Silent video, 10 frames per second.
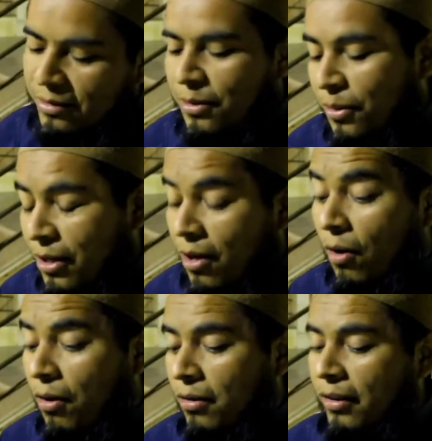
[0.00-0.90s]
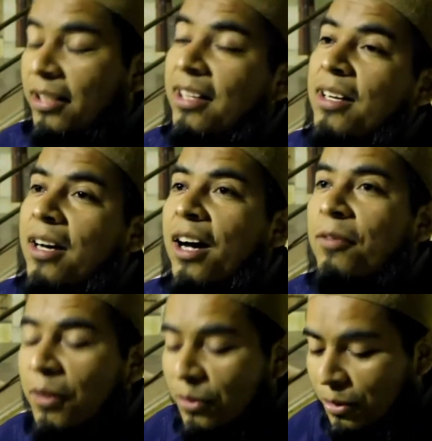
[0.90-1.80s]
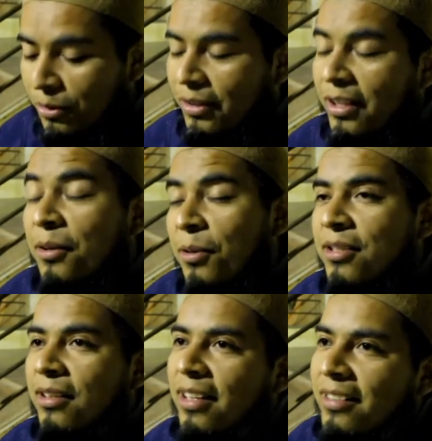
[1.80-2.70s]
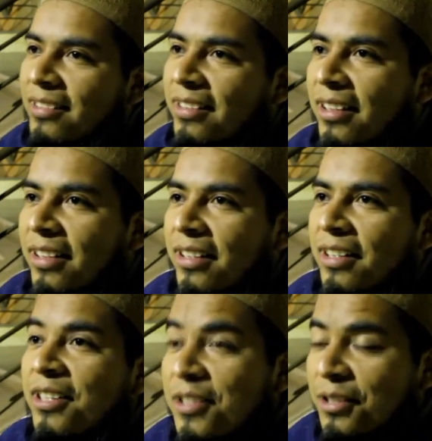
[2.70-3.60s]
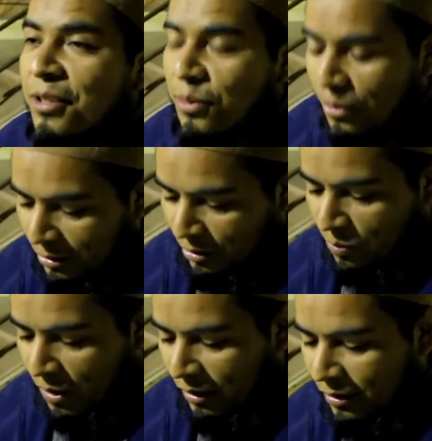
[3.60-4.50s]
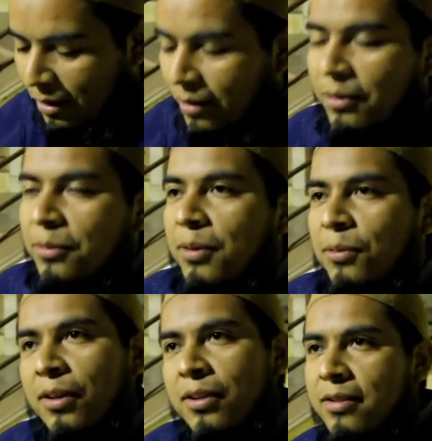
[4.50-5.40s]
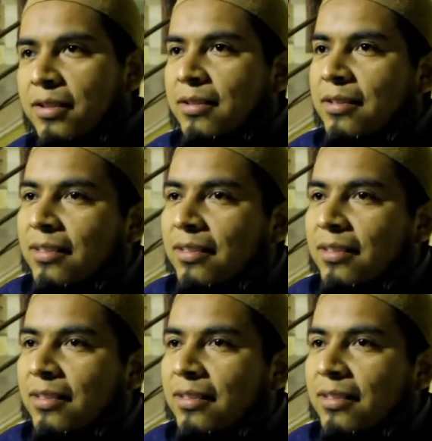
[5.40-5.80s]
Okay, oh, I found out he wasn't lying. He says the truth. Like, oh my God, what is this?